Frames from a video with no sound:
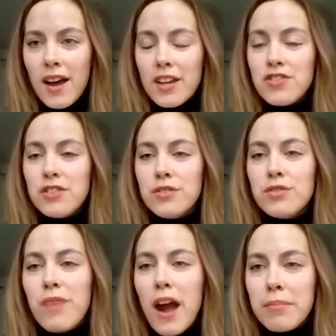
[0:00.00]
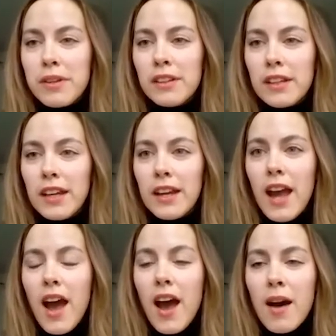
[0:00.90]
issues rapidly.
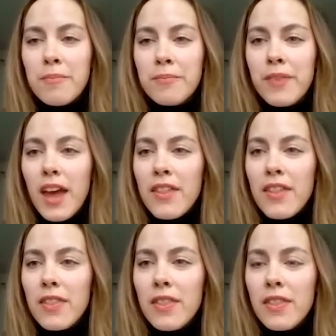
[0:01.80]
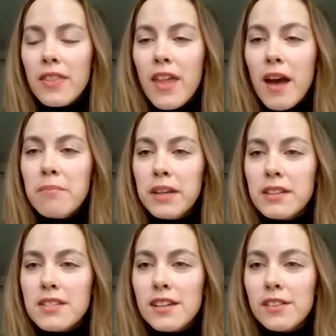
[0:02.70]
And that
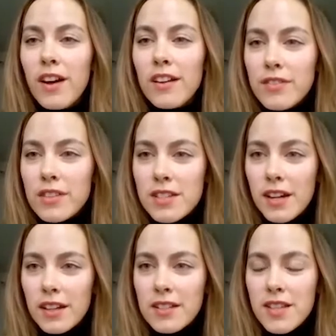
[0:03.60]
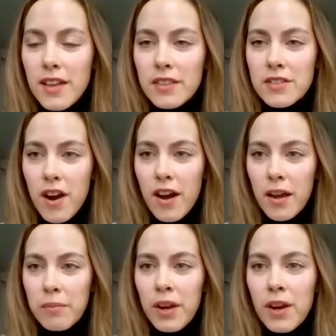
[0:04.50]
means that a lot of the studies at the
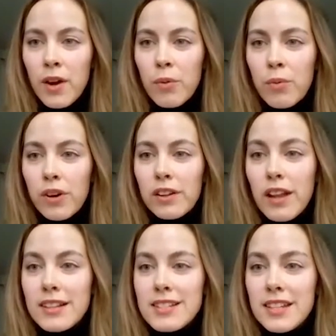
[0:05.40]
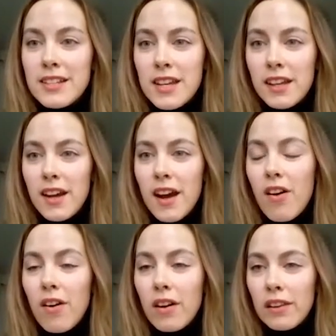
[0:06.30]
time were collecting data
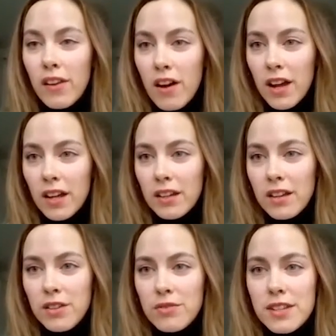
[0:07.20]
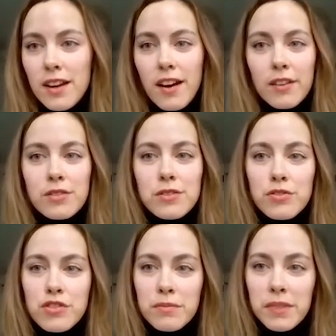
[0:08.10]
online using either
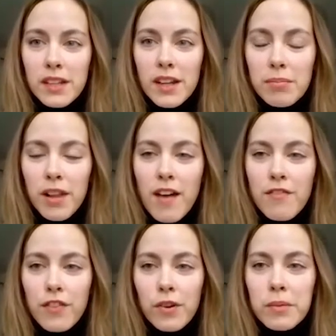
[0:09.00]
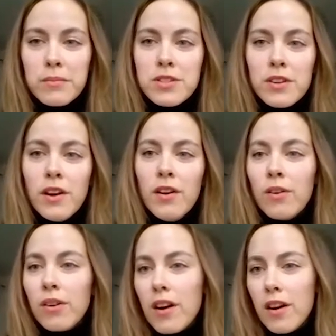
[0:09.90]
social media platforms
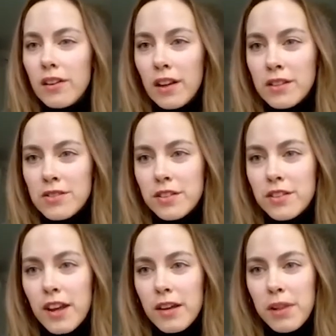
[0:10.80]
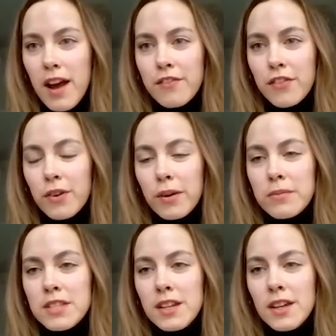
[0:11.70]
or online survey
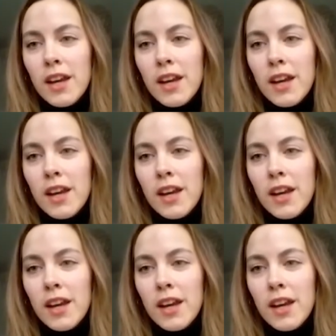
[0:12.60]
platforms.